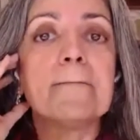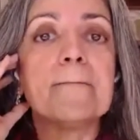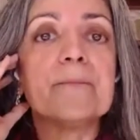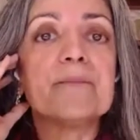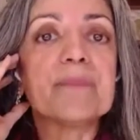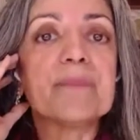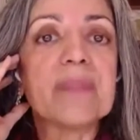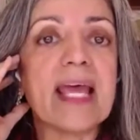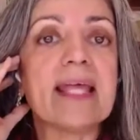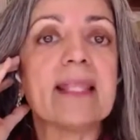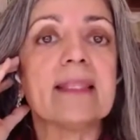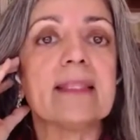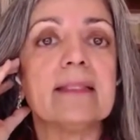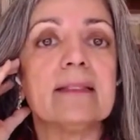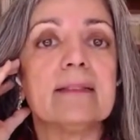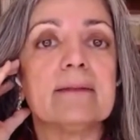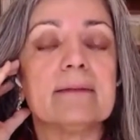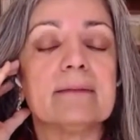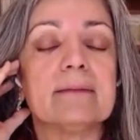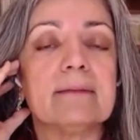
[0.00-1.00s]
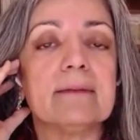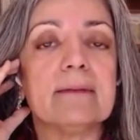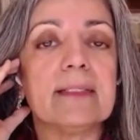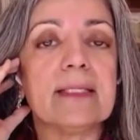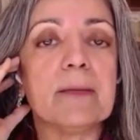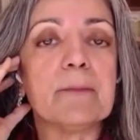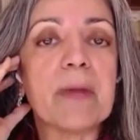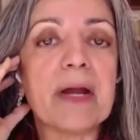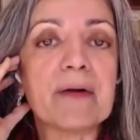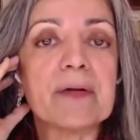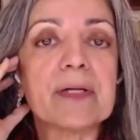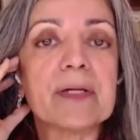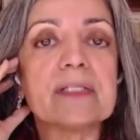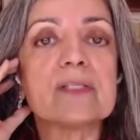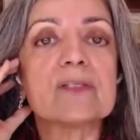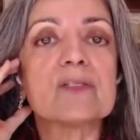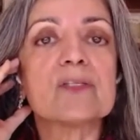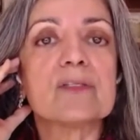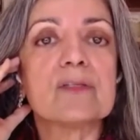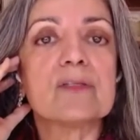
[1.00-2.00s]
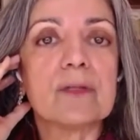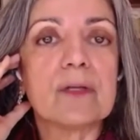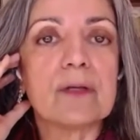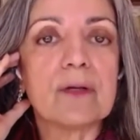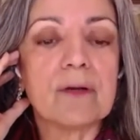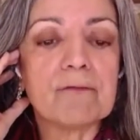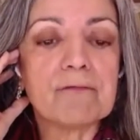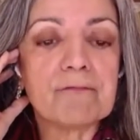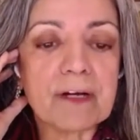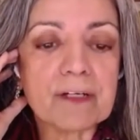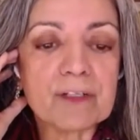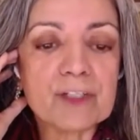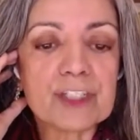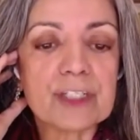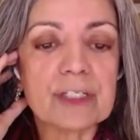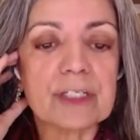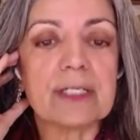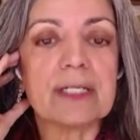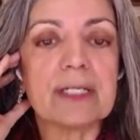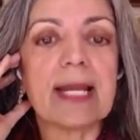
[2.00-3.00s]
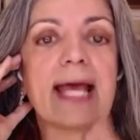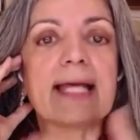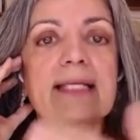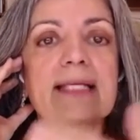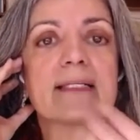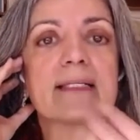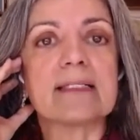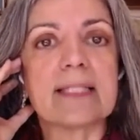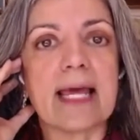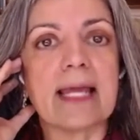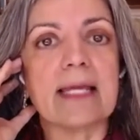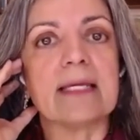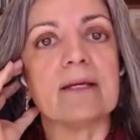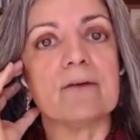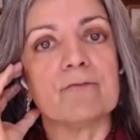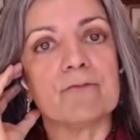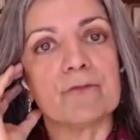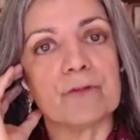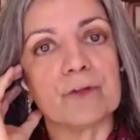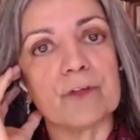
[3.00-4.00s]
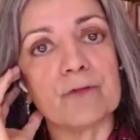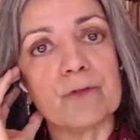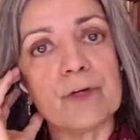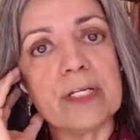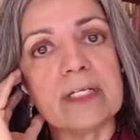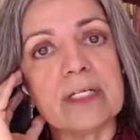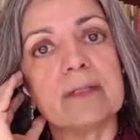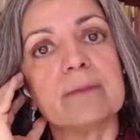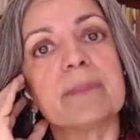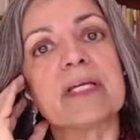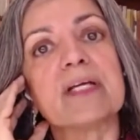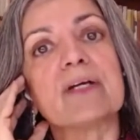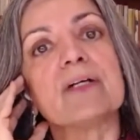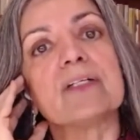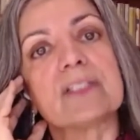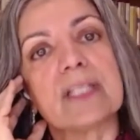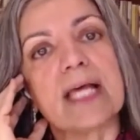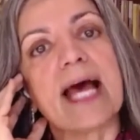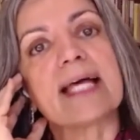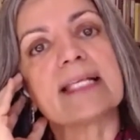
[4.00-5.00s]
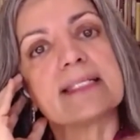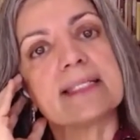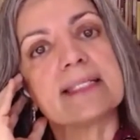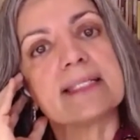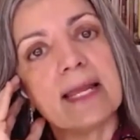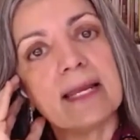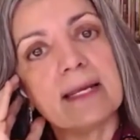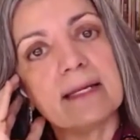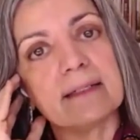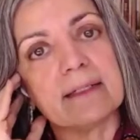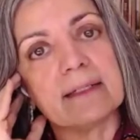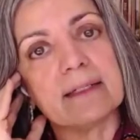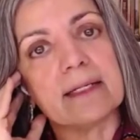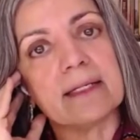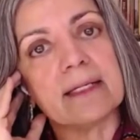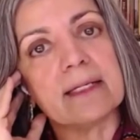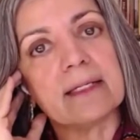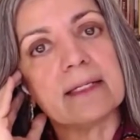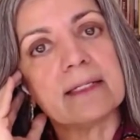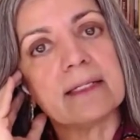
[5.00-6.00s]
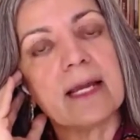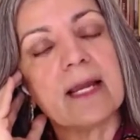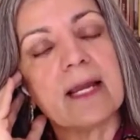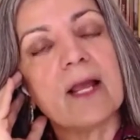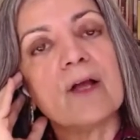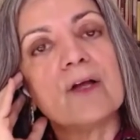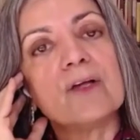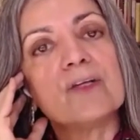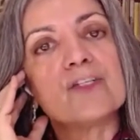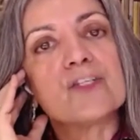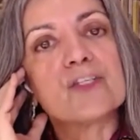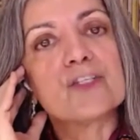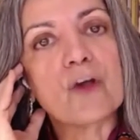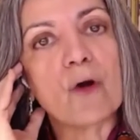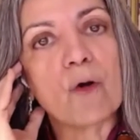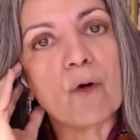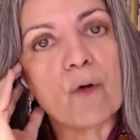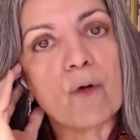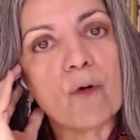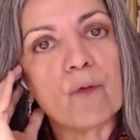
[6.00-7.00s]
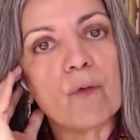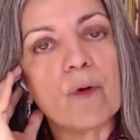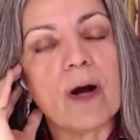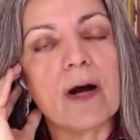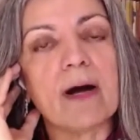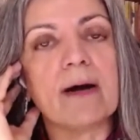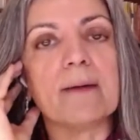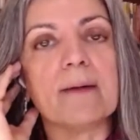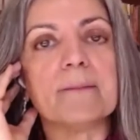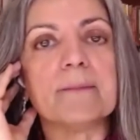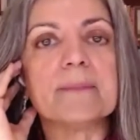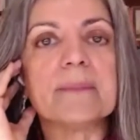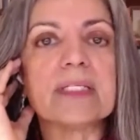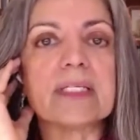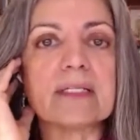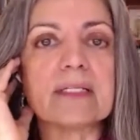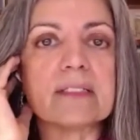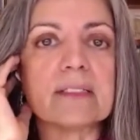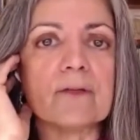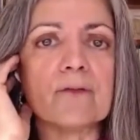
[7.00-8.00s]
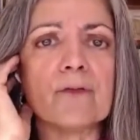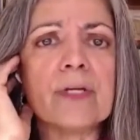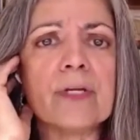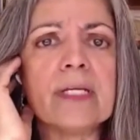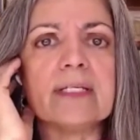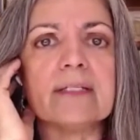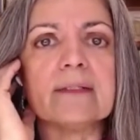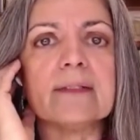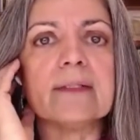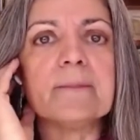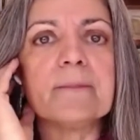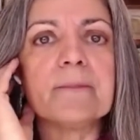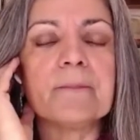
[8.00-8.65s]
then the Americans function as a stand-in for the reader, because as they learn it, so does the reader.